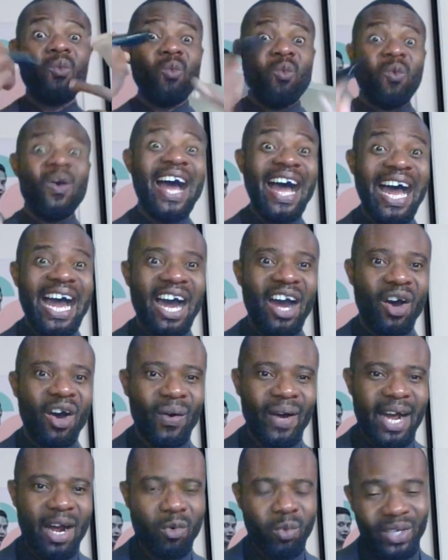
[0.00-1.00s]

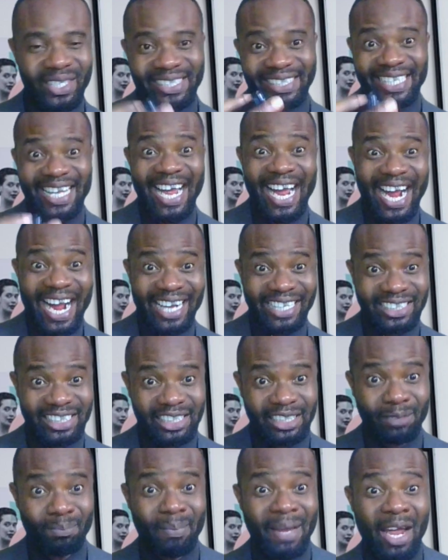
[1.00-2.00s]
Wow, I was
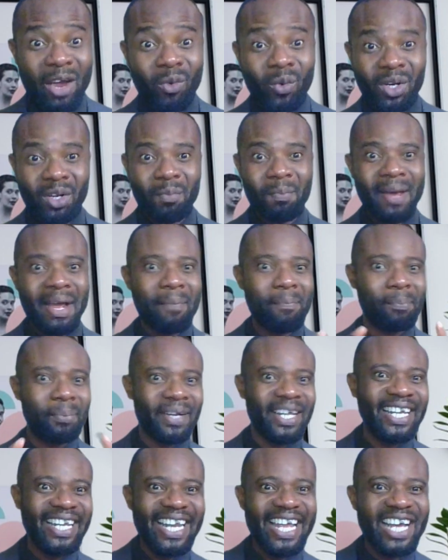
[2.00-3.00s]
asked by one of my
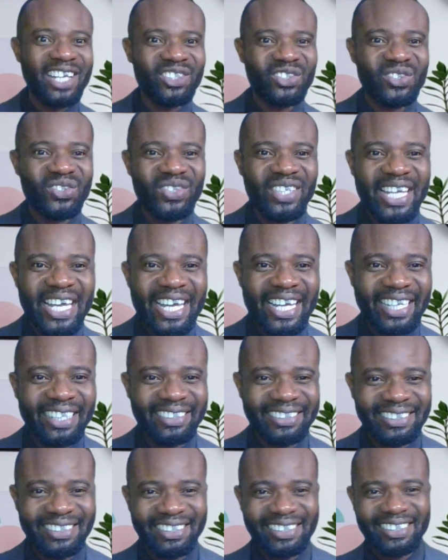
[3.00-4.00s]
brilliant
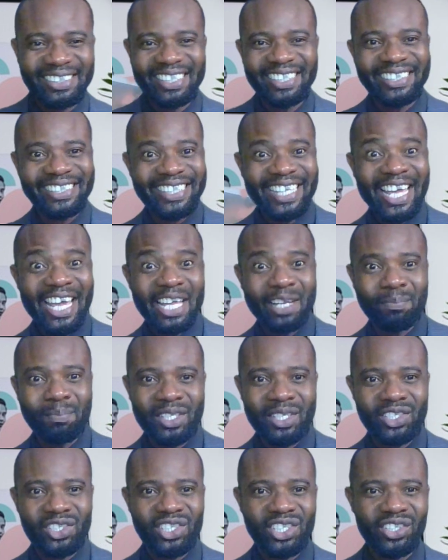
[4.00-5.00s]
students. She said,
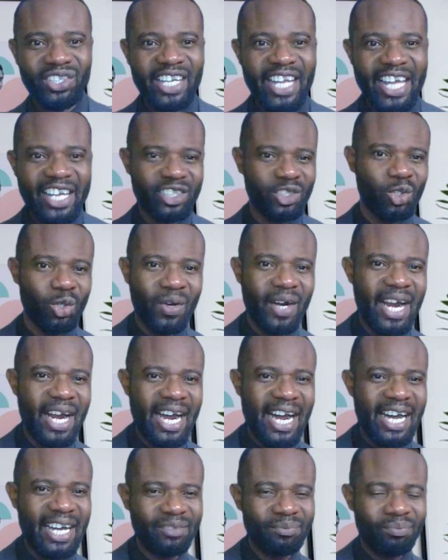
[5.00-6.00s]
Mr.
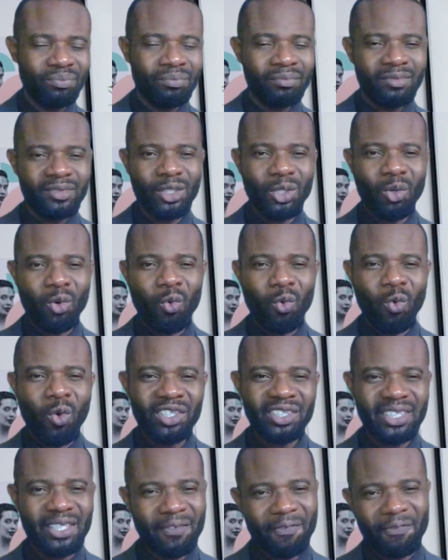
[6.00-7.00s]
Lecturer,
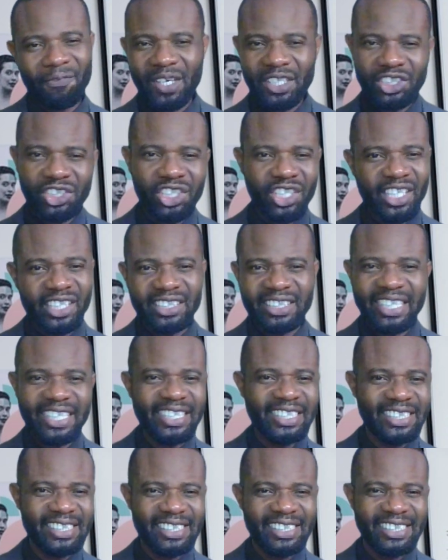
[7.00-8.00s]
what differentiates
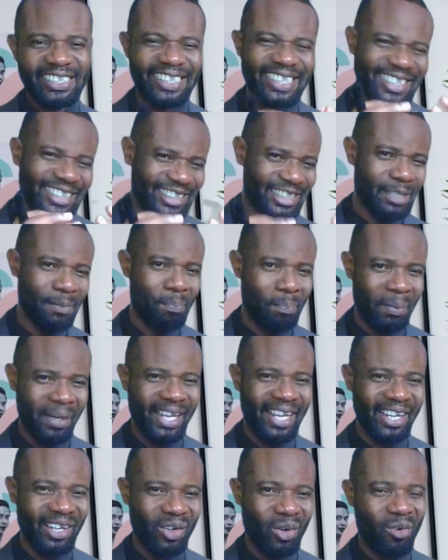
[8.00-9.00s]
this
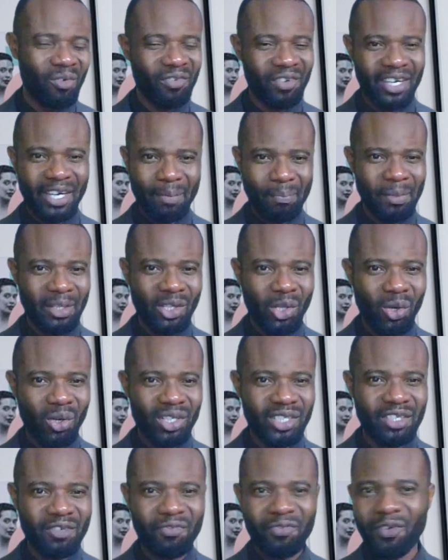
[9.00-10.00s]
discipline of
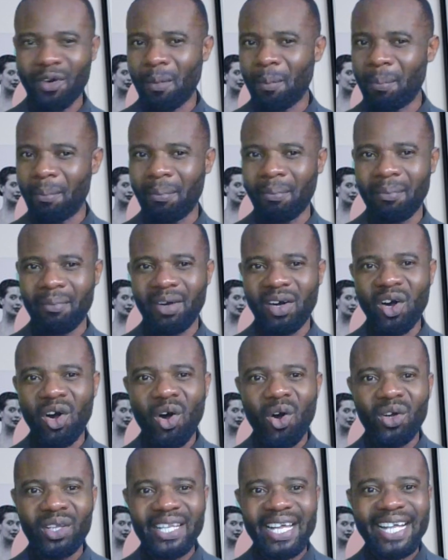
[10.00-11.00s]
criminology from
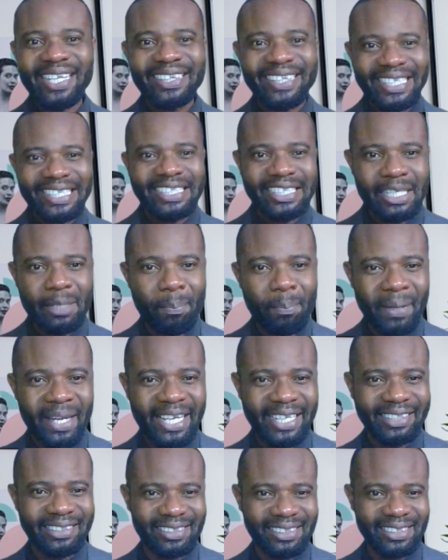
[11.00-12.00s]
other
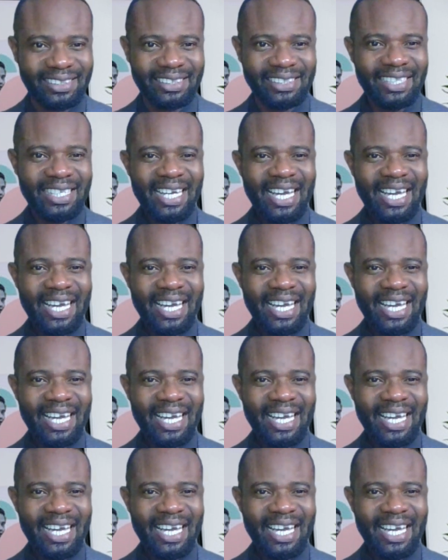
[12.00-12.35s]
disciplines?